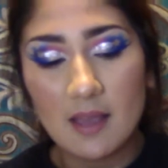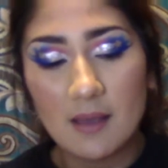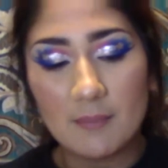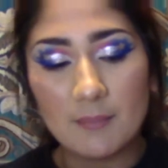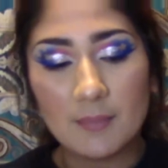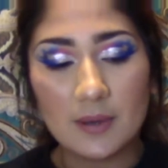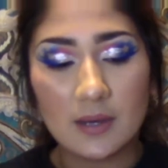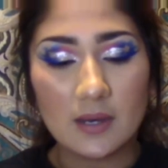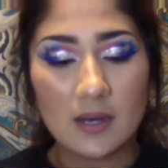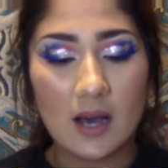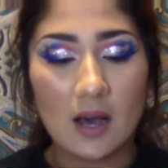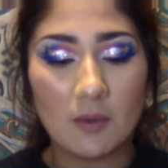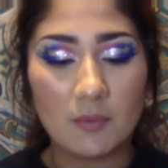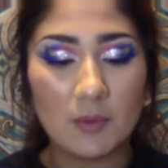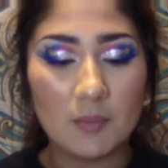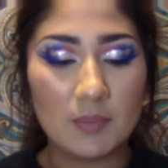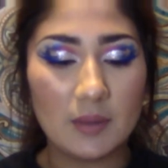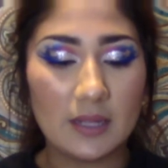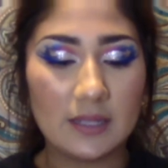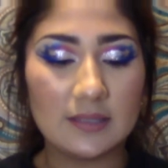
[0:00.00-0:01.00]
But I'll be
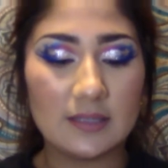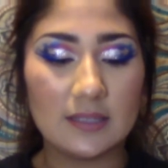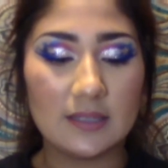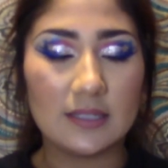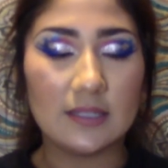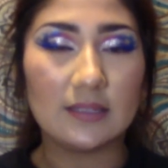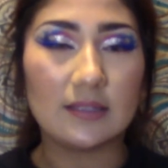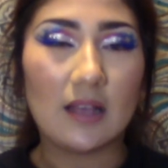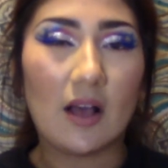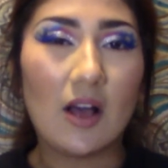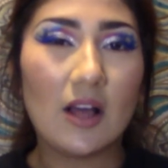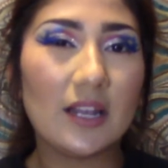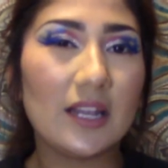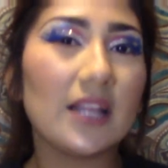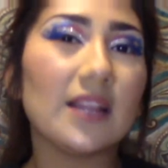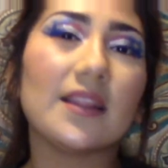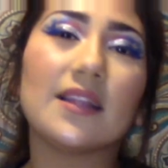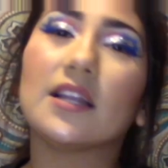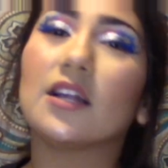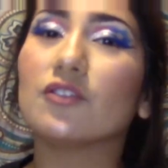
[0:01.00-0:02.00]
placing these on
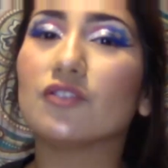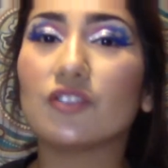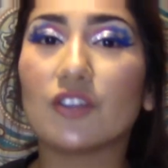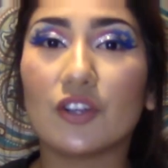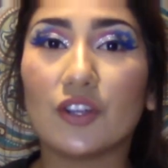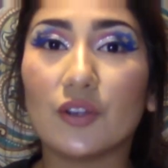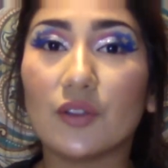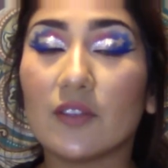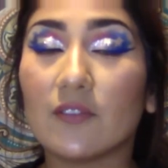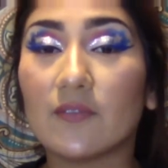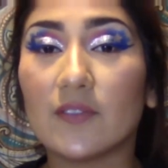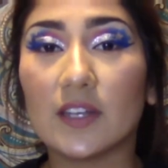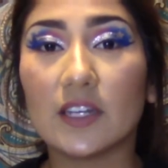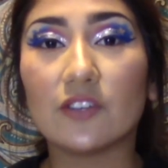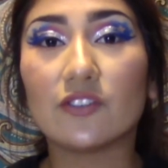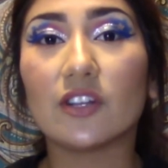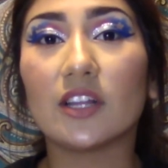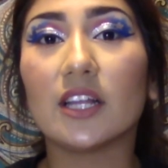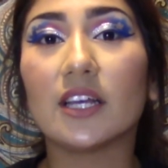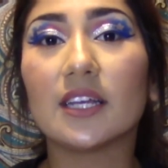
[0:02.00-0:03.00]
and then I'll show you the
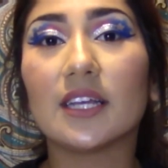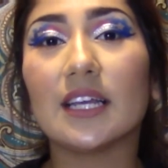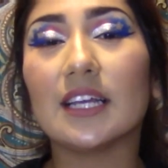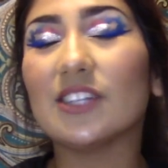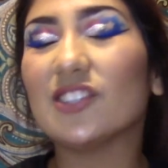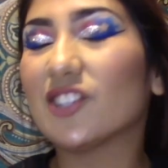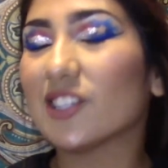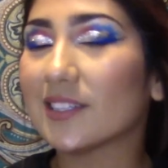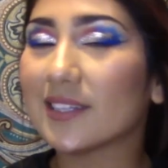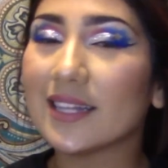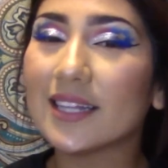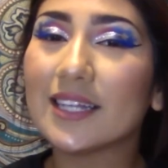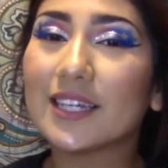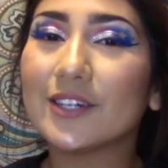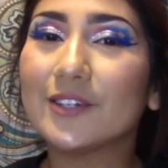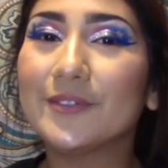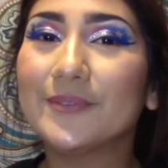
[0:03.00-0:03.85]
finished look in just a little.